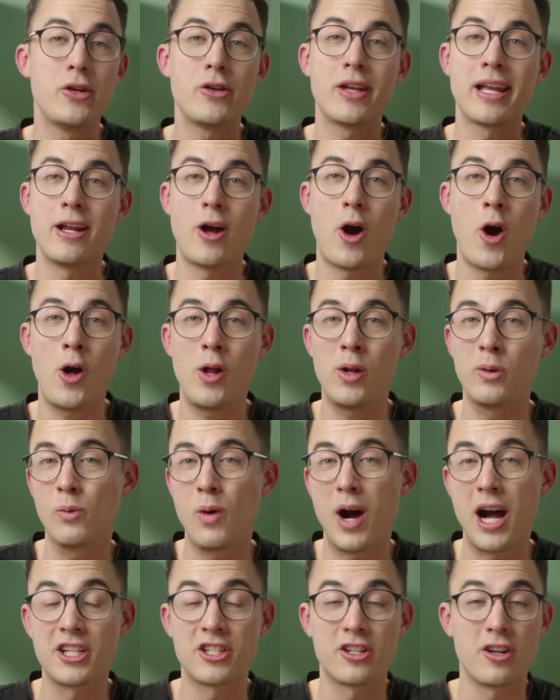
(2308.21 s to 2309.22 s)
You can all
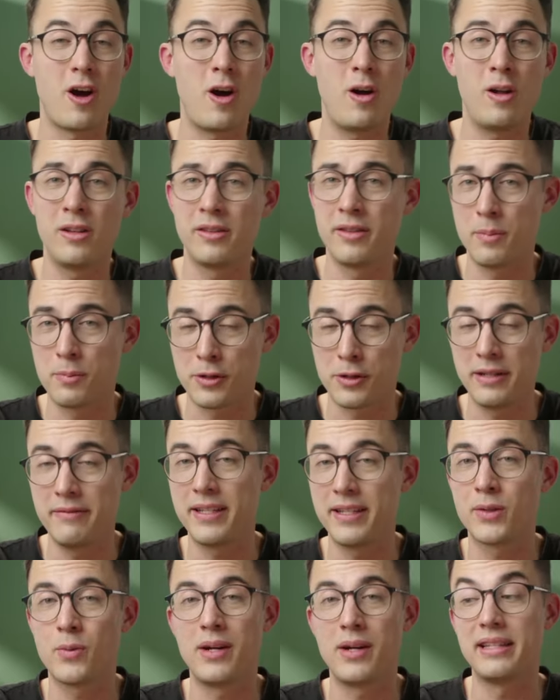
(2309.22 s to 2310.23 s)
watch all the
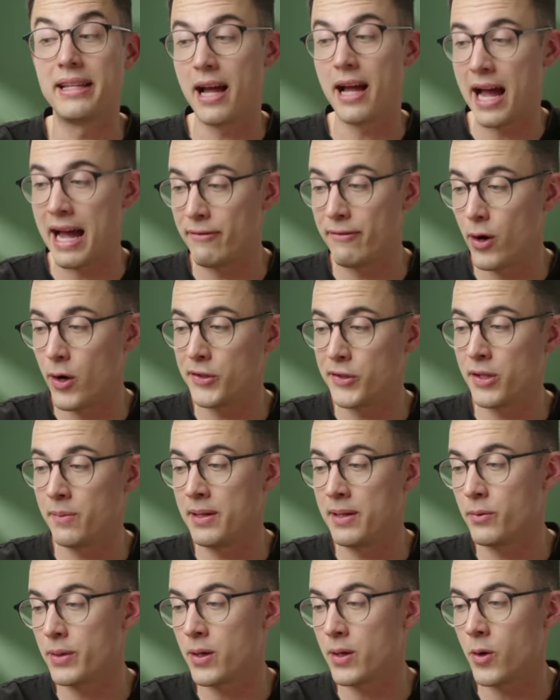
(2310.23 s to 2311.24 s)
previous ones that have also
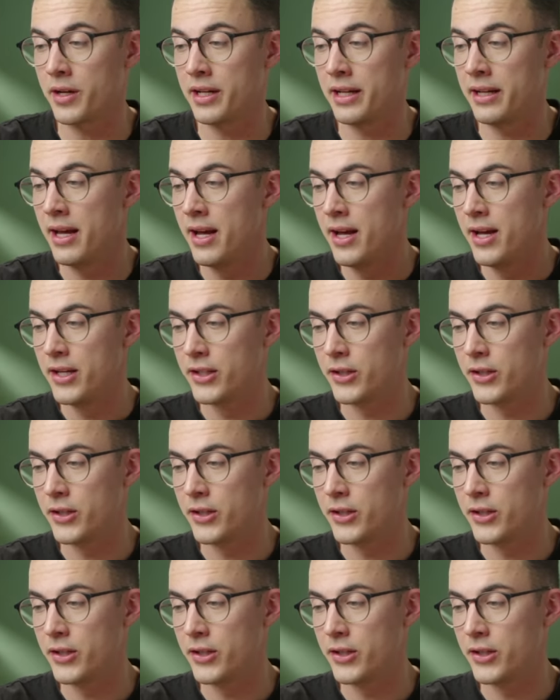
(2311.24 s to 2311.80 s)
been recorded.